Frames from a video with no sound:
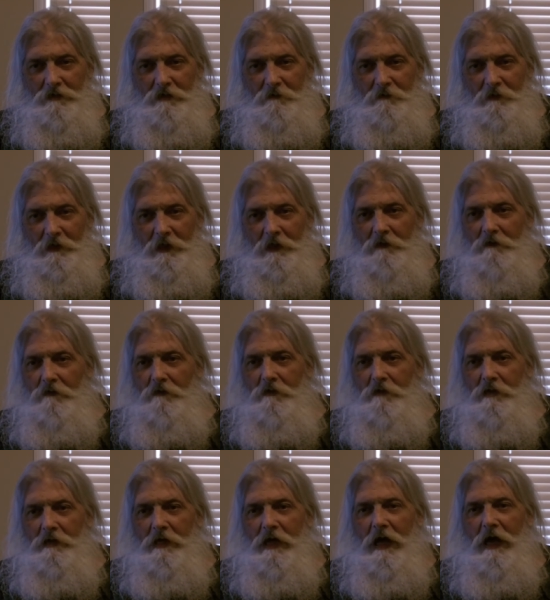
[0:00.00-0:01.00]
or something in
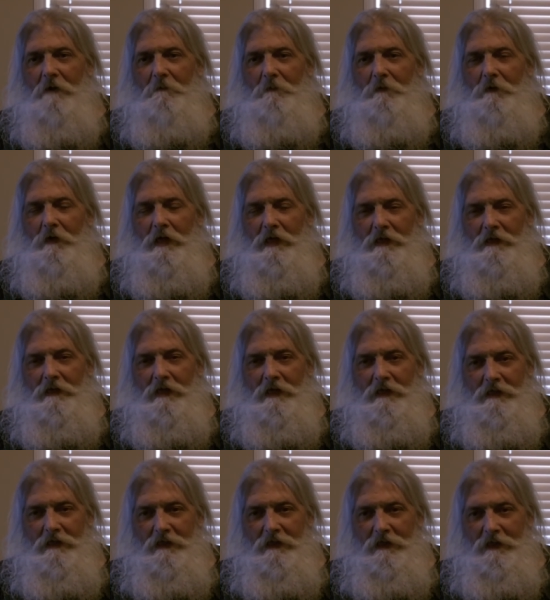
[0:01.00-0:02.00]
order to operate
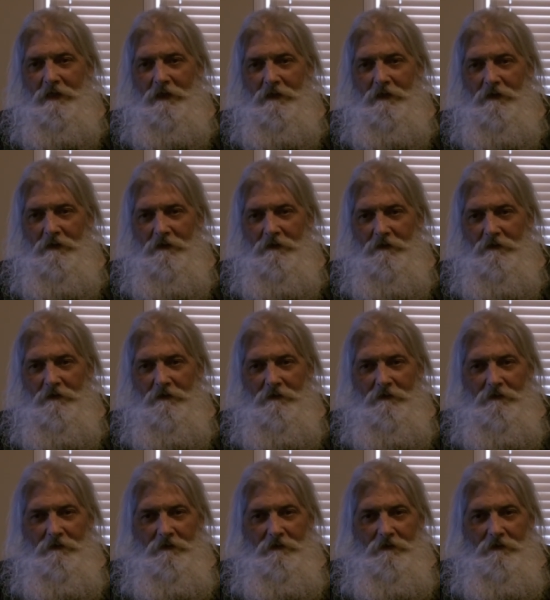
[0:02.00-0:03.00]
that thing
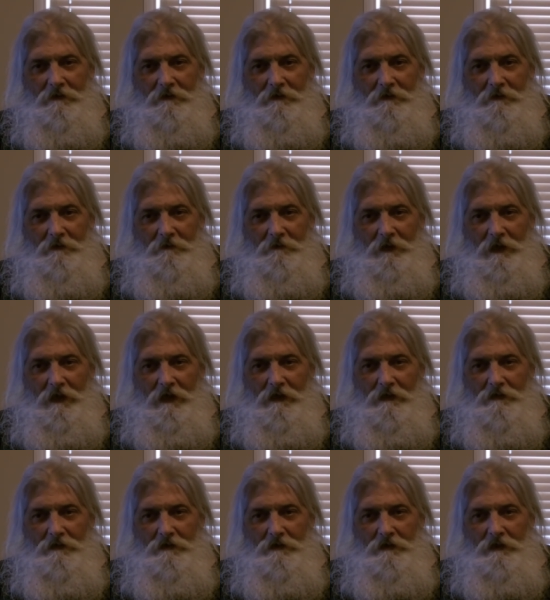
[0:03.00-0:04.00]

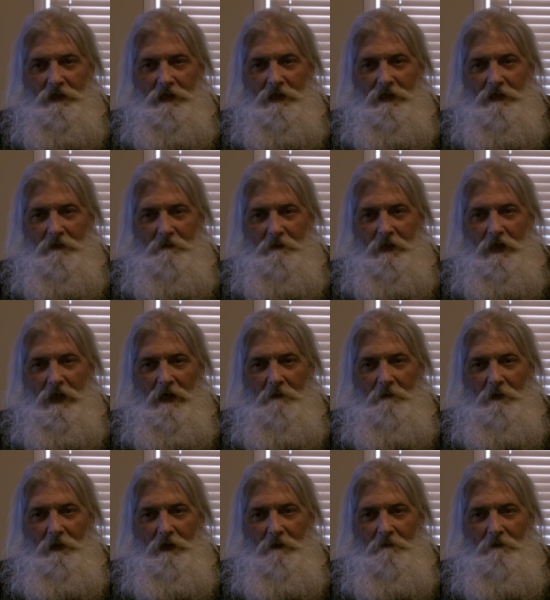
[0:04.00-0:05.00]
because you need to be
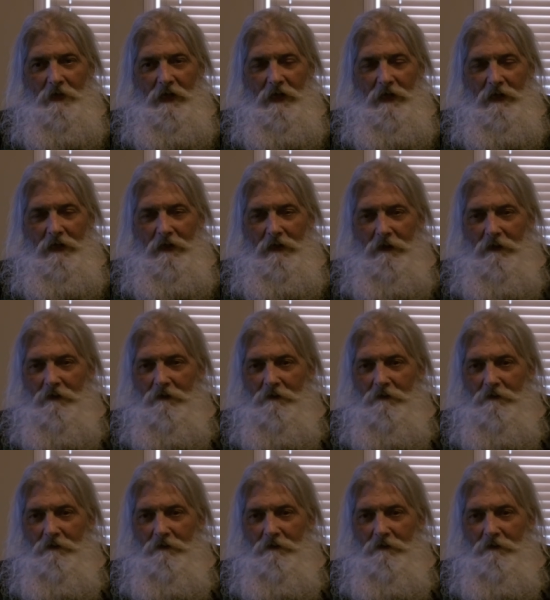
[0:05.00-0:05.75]
able to pedal.